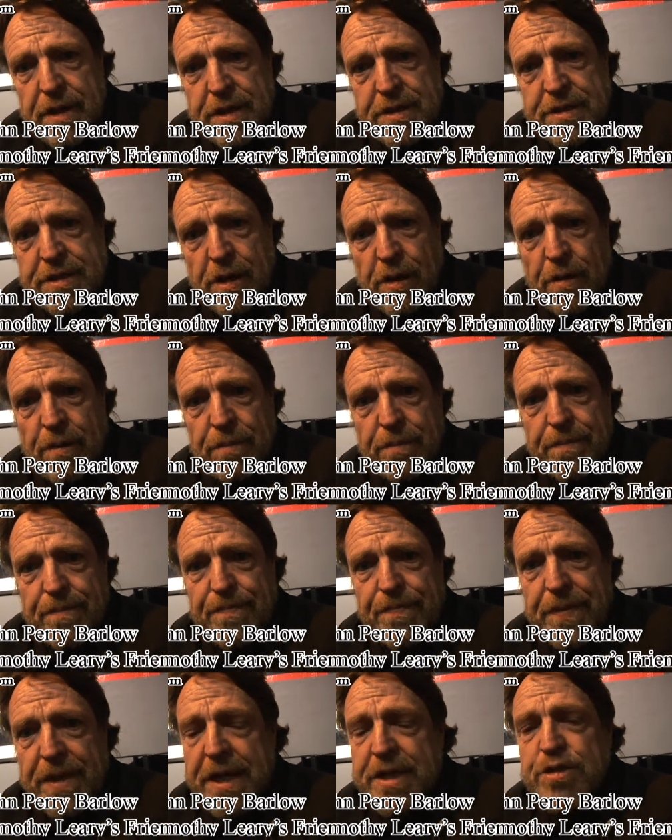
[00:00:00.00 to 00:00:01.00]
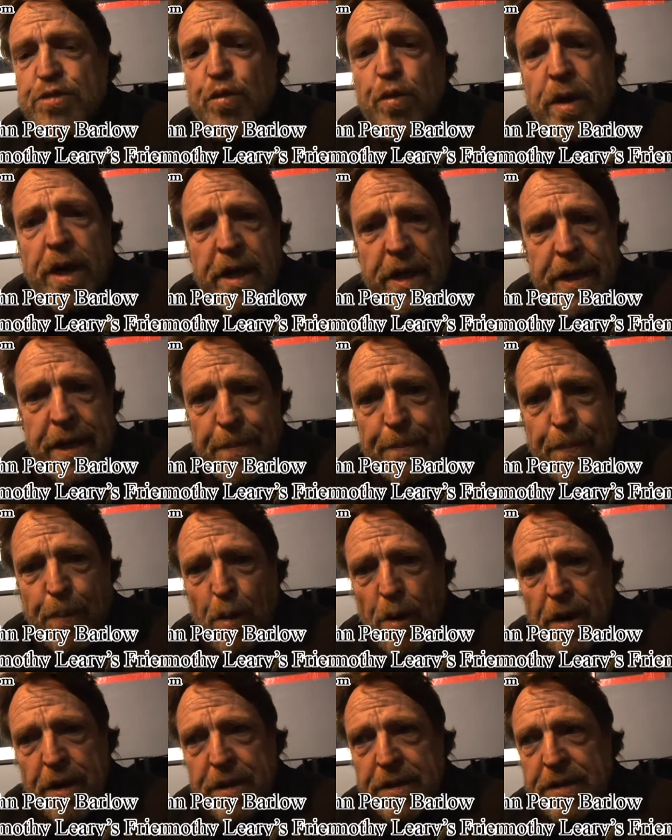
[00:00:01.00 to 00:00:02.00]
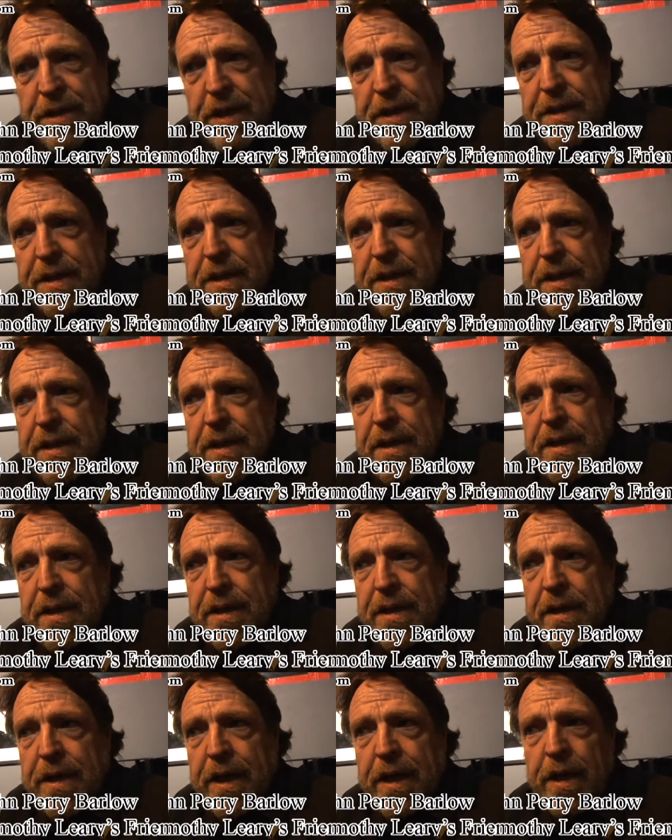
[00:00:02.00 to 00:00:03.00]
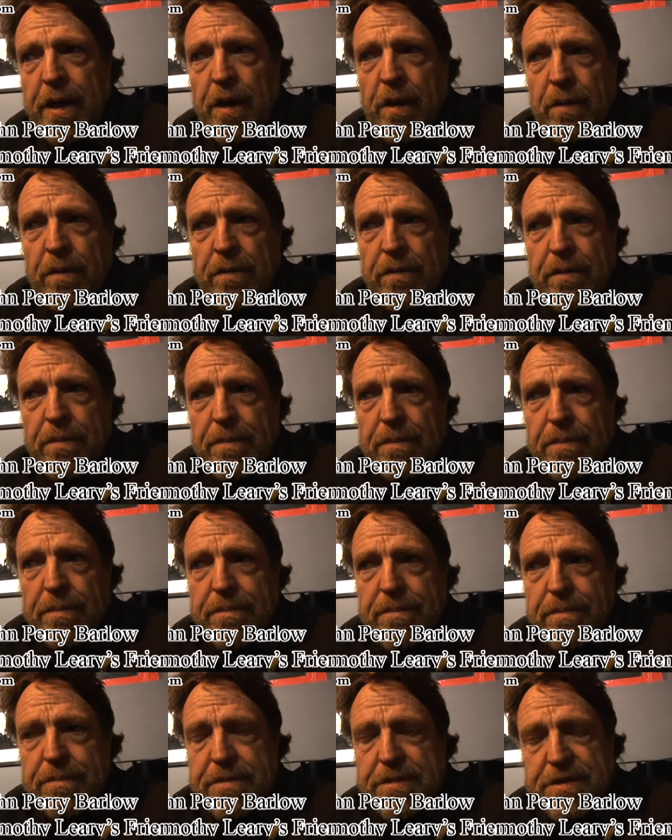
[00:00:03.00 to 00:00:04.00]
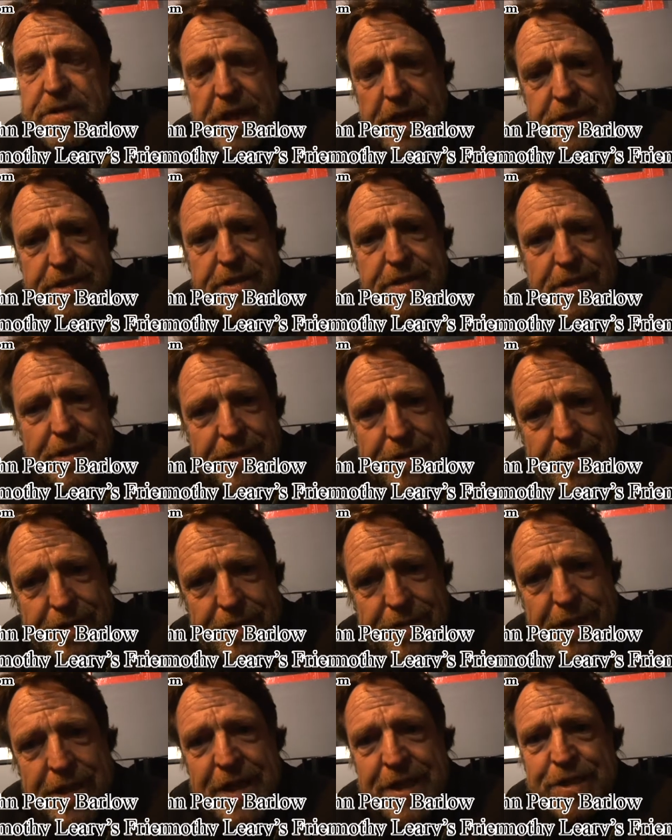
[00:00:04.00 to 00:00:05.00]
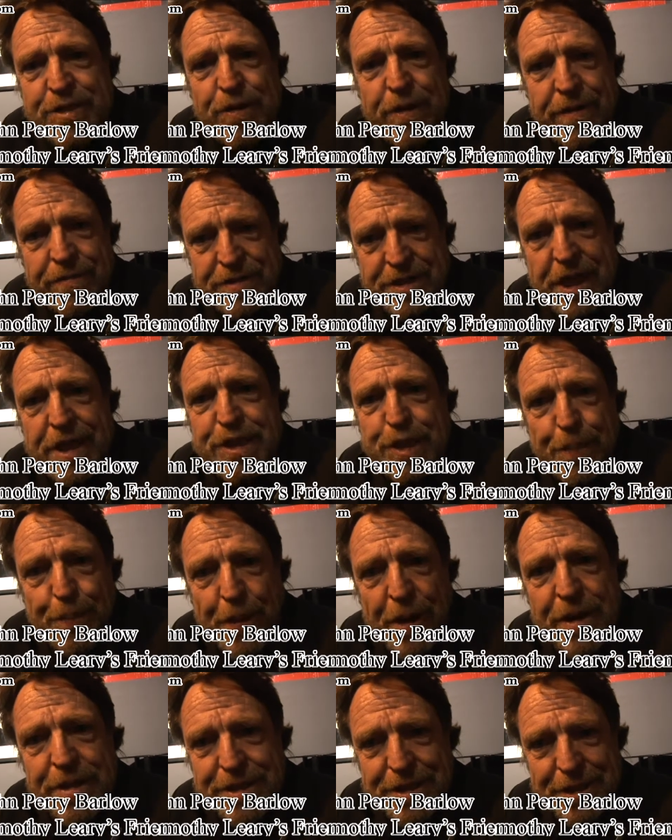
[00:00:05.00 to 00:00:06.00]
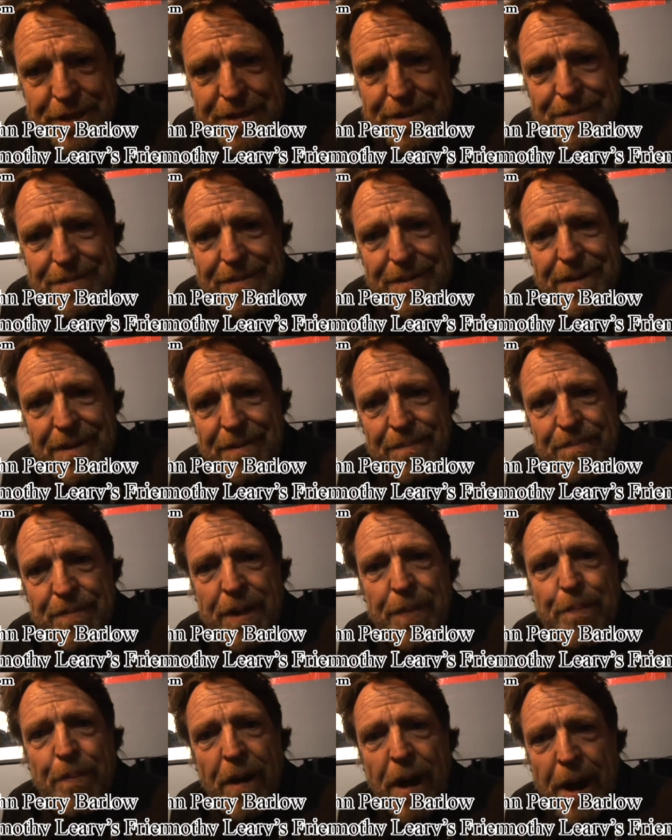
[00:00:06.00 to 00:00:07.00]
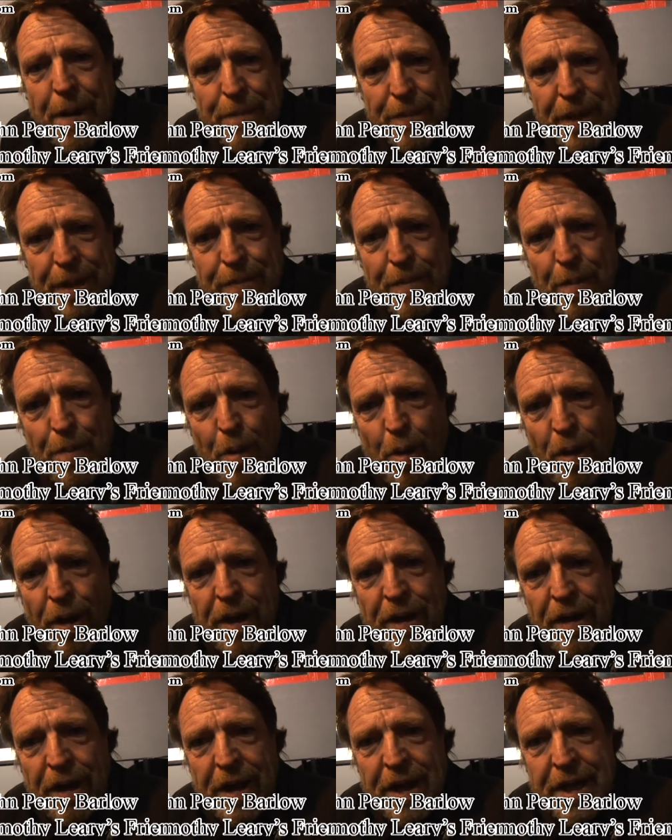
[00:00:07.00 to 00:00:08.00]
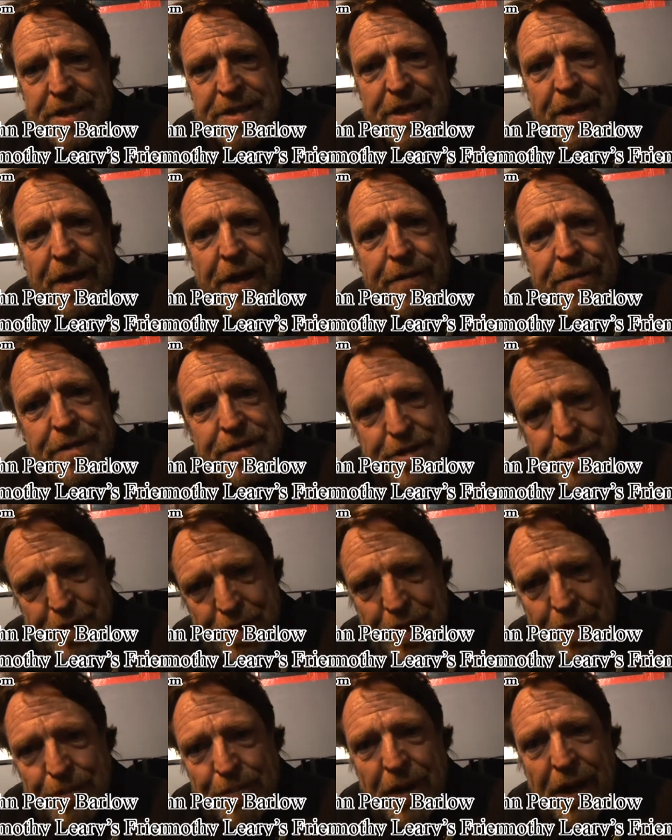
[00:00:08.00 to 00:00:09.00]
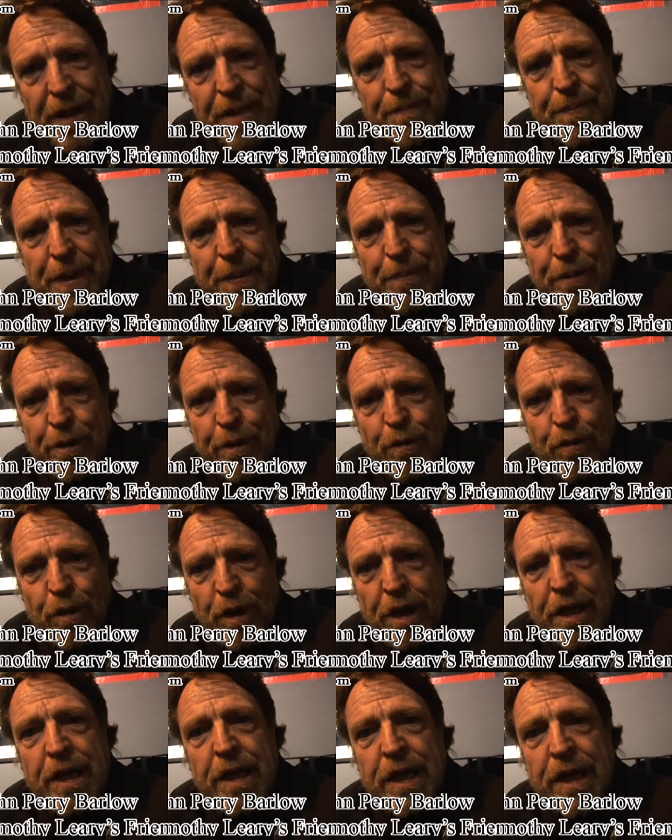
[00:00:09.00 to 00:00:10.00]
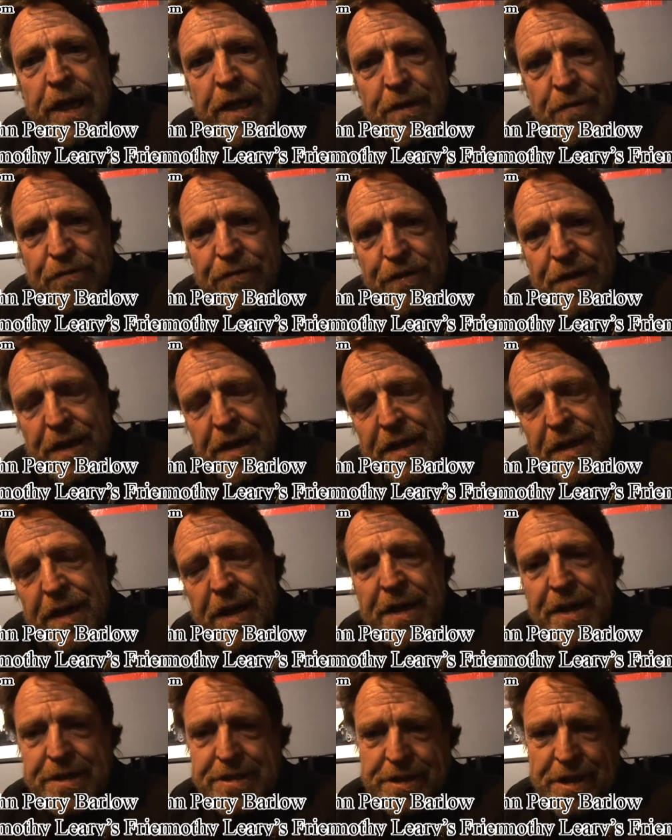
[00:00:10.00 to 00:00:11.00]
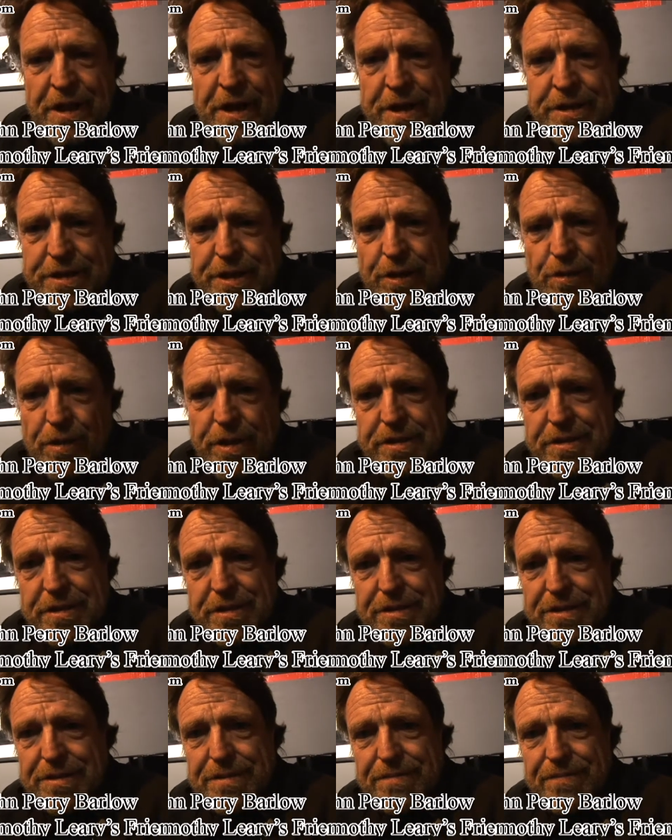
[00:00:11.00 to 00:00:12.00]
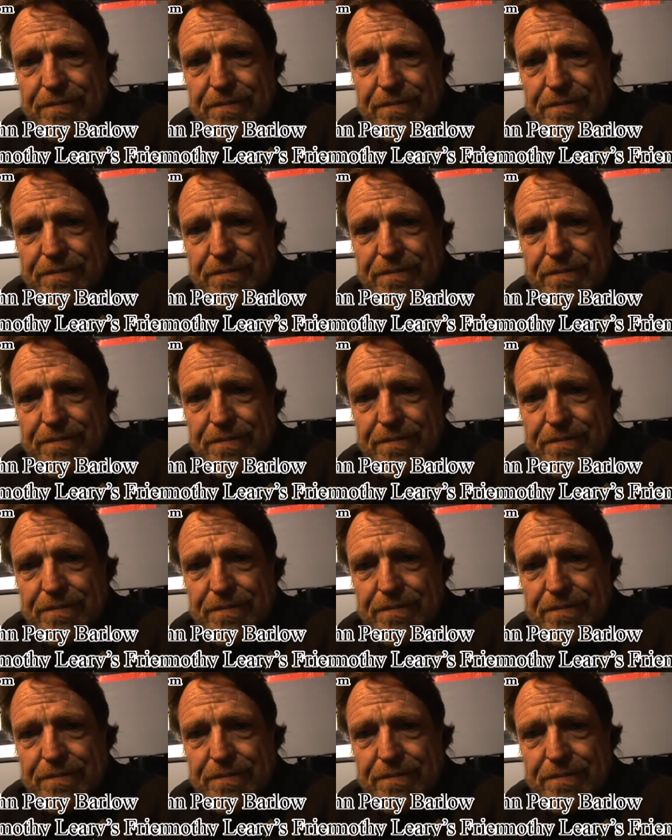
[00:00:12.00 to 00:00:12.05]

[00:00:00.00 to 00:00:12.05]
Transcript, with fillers: So it's really important that, you know, such the, the history of such a person be properly memorialized and understood by the people who were going to live in its consequences